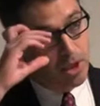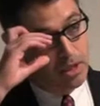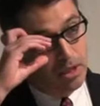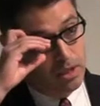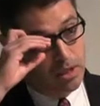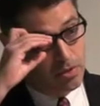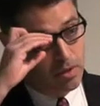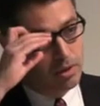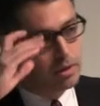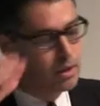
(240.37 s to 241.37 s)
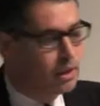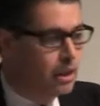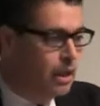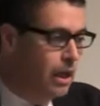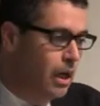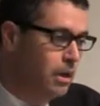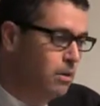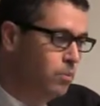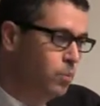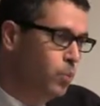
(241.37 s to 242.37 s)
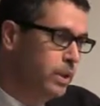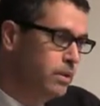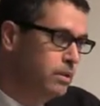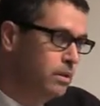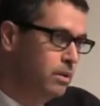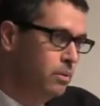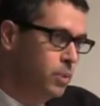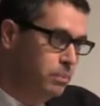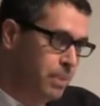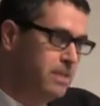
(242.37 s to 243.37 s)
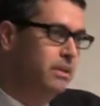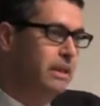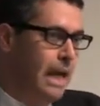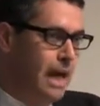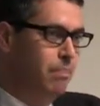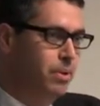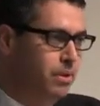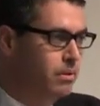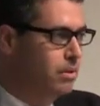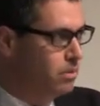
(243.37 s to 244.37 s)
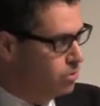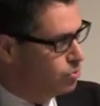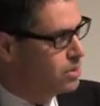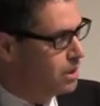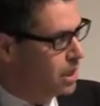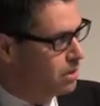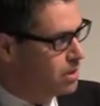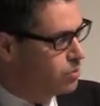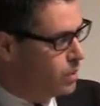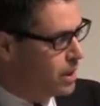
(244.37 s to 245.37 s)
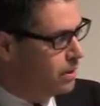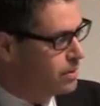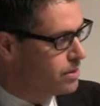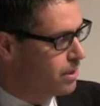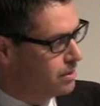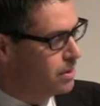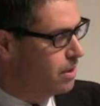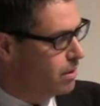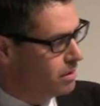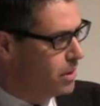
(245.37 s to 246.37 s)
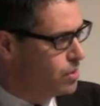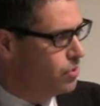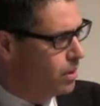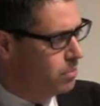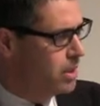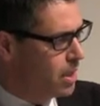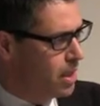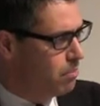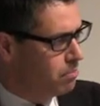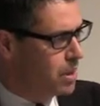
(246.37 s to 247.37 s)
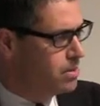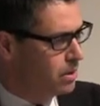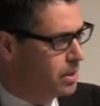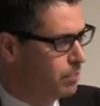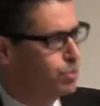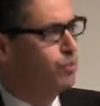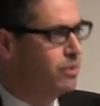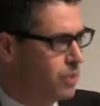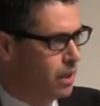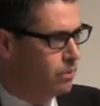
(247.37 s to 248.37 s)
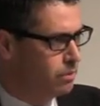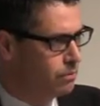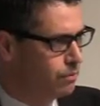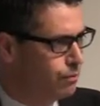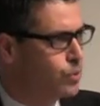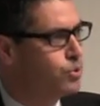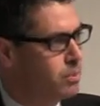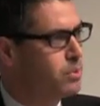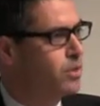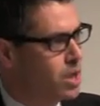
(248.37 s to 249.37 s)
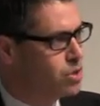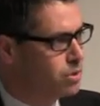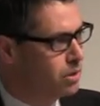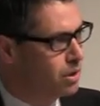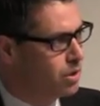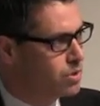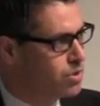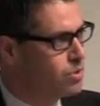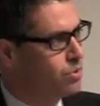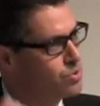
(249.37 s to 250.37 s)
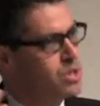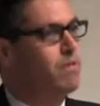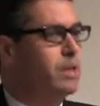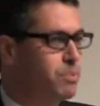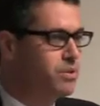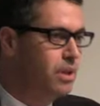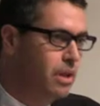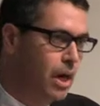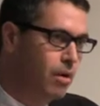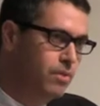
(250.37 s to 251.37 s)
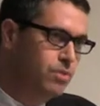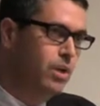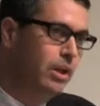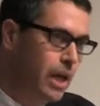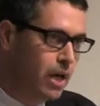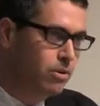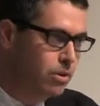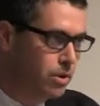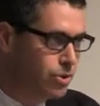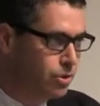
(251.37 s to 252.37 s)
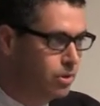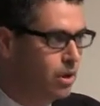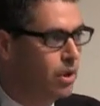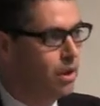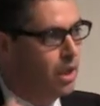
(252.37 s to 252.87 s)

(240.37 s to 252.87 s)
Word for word: in marketing in Israel. And what, uh, what basically happened, and you'll see that as well, is that Israel became basically a proving ground for drip irrigation technology. So 70% now of Israeli agriculture